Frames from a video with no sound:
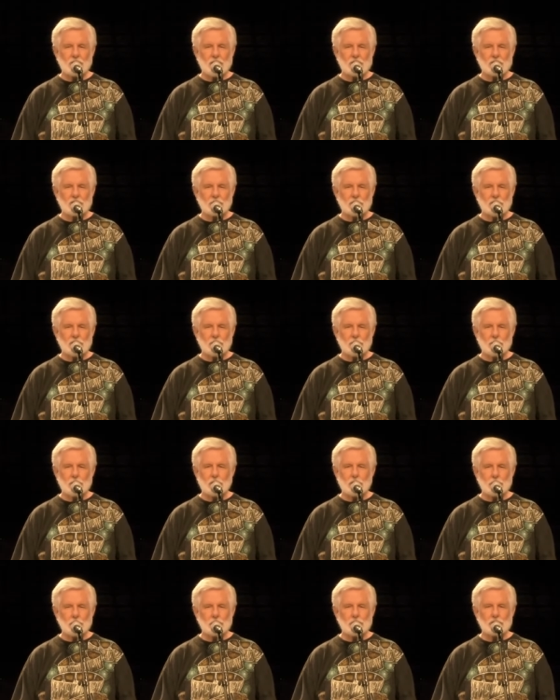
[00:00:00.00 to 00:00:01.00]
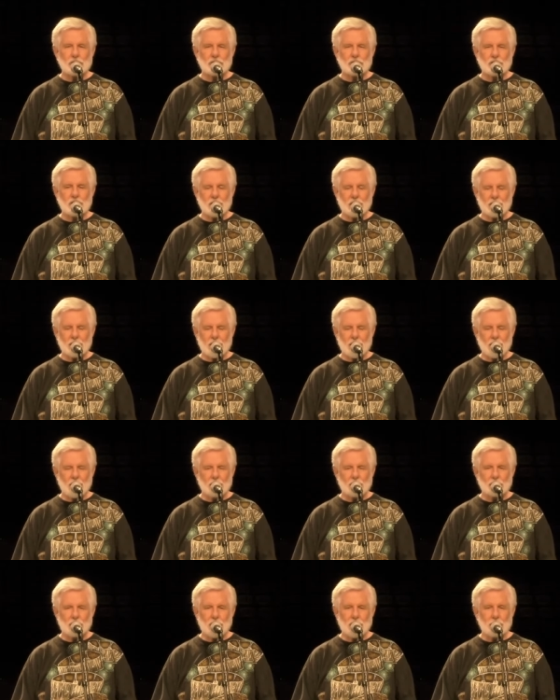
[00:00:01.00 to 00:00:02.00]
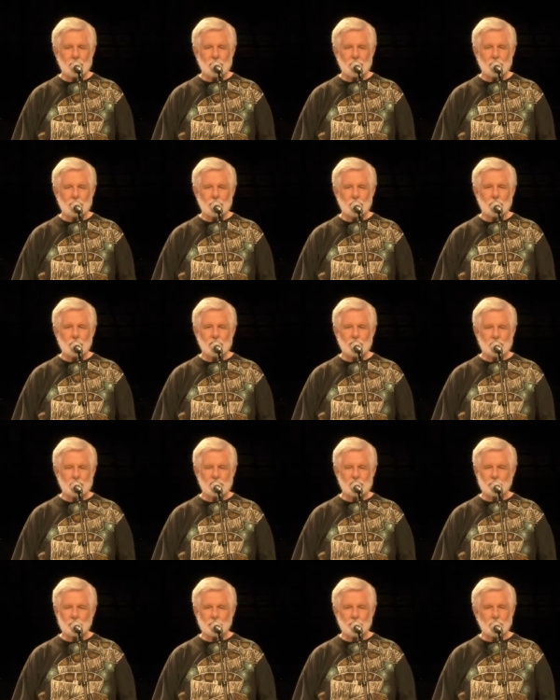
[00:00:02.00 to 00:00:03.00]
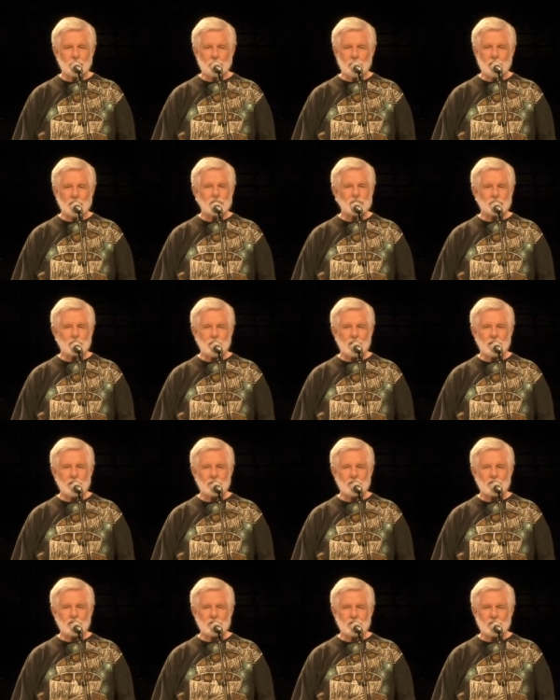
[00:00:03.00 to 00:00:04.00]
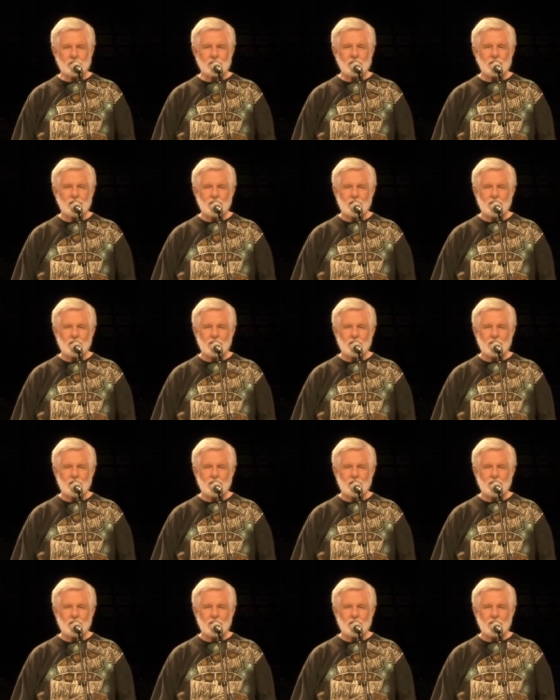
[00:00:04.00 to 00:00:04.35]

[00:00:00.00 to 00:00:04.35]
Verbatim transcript: That's where they rehearse uh, on Tragarete Road, and there's some great restaurants and